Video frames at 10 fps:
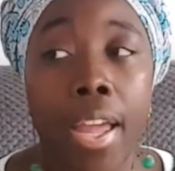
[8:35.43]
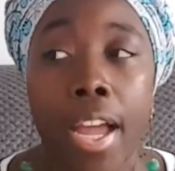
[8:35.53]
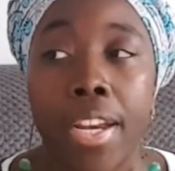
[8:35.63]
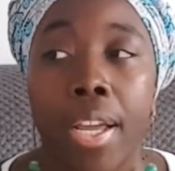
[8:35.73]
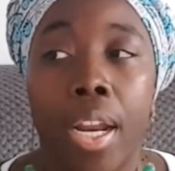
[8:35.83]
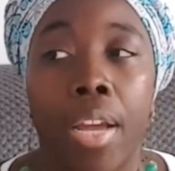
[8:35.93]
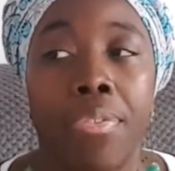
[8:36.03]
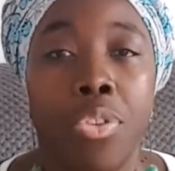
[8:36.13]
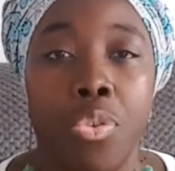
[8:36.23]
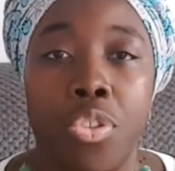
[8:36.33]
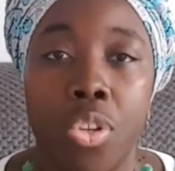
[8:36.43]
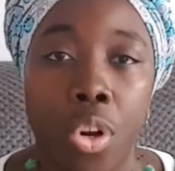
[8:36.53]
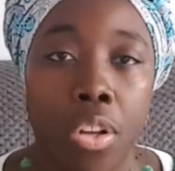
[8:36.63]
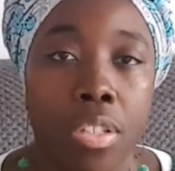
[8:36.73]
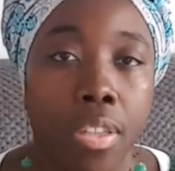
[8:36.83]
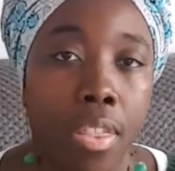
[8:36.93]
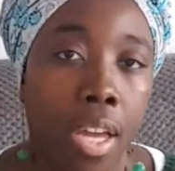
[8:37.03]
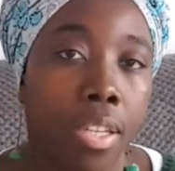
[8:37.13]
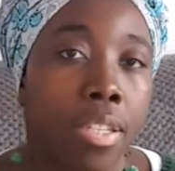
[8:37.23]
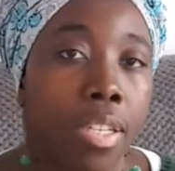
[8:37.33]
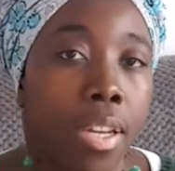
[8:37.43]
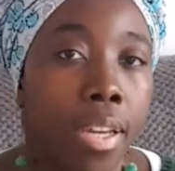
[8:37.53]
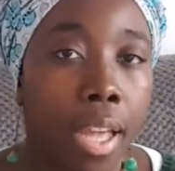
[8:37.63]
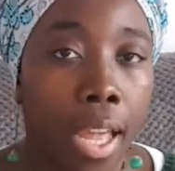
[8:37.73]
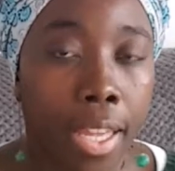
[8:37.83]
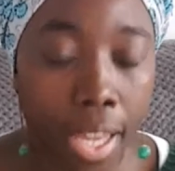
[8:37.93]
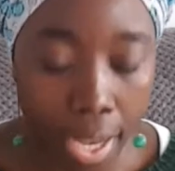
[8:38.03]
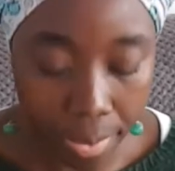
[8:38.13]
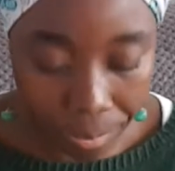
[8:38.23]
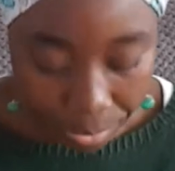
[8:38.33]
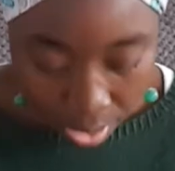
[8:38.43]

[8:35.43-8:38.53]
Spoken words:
and I'll have to start that again.